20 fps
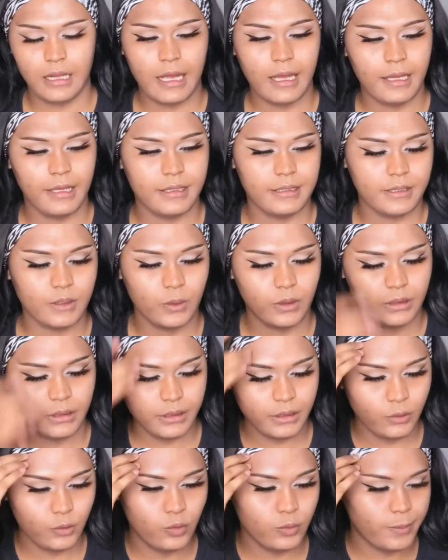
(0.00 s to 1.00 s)
squirted
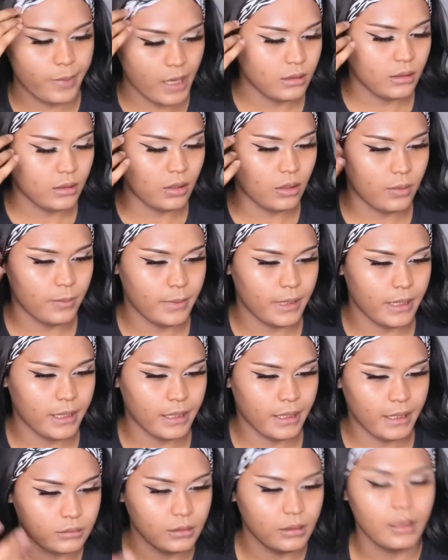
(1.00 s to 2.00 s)
2 pumps on my
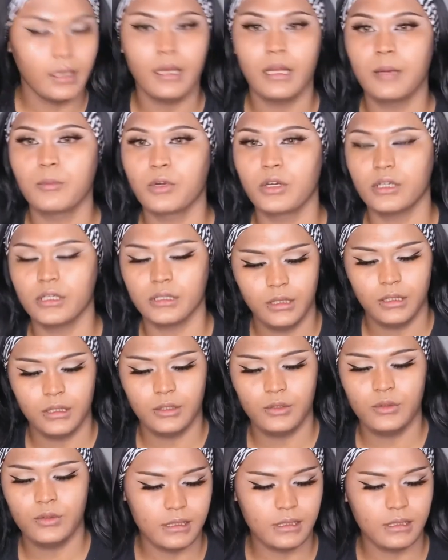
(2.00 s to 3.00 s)
hair, and I'm gonna
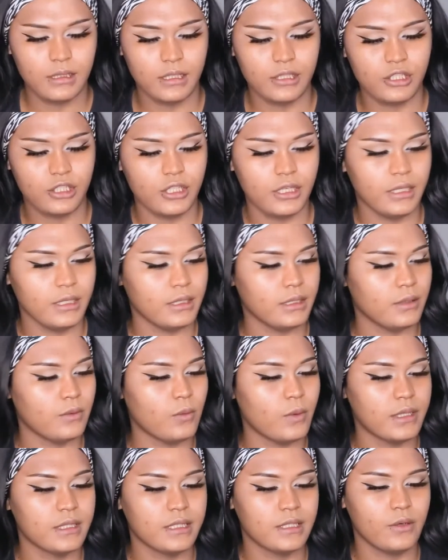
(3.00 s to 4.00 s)
use the shade
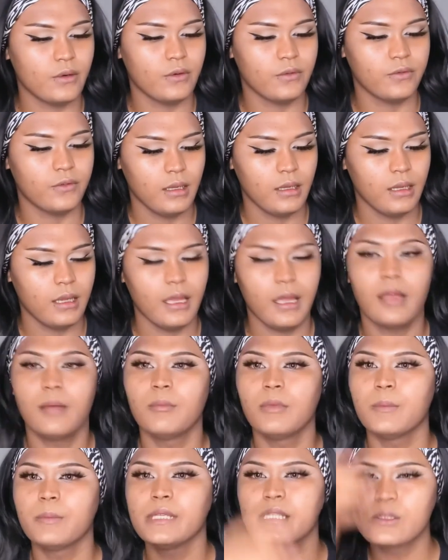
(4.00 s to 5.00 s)
104 and
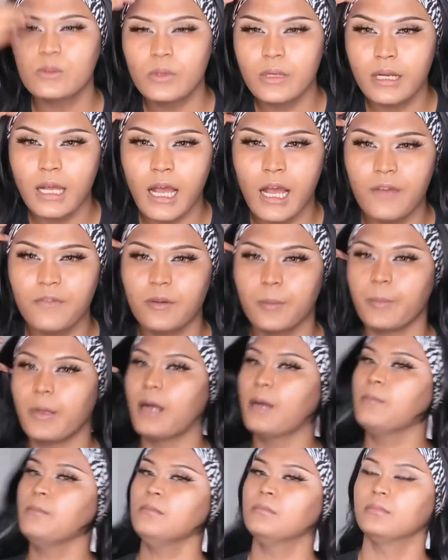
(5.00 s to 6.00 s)
maybe squirt half a pump
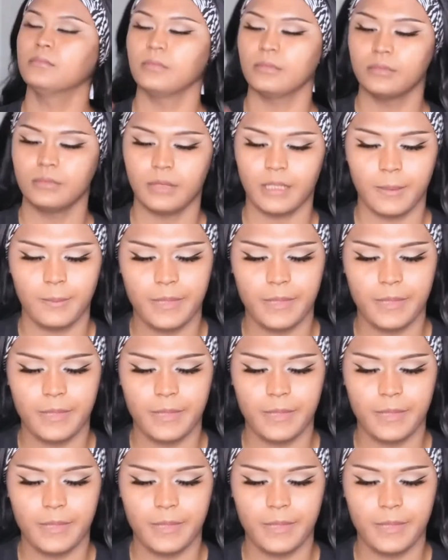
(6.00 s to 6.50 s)
and mix it.